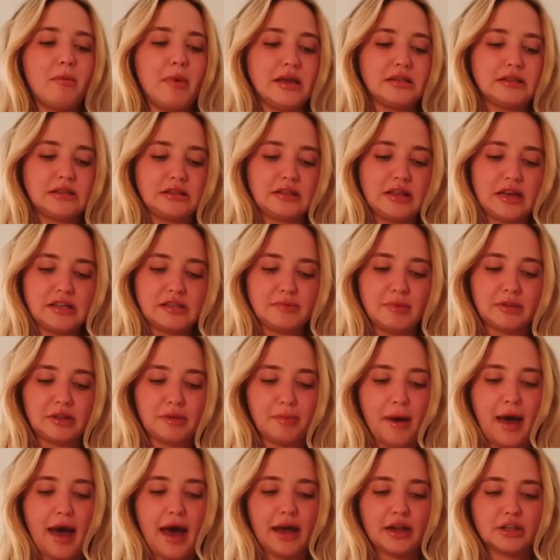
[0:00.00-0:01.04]
amazing things about the
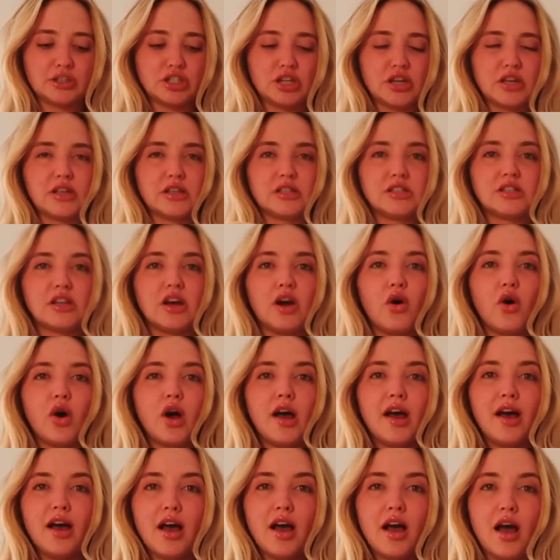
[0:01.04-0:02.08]
patches. So
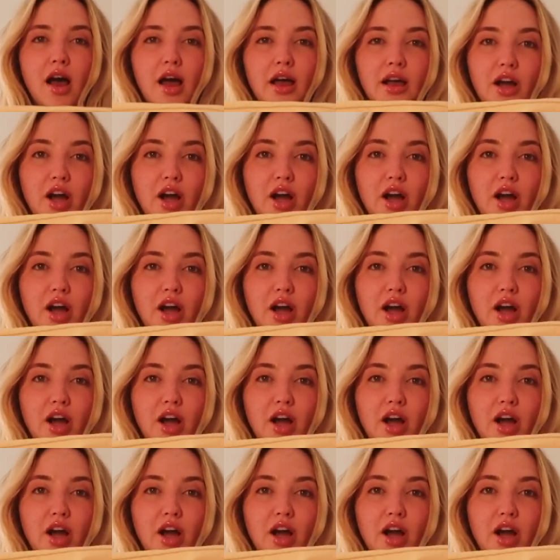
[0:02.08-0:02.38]
I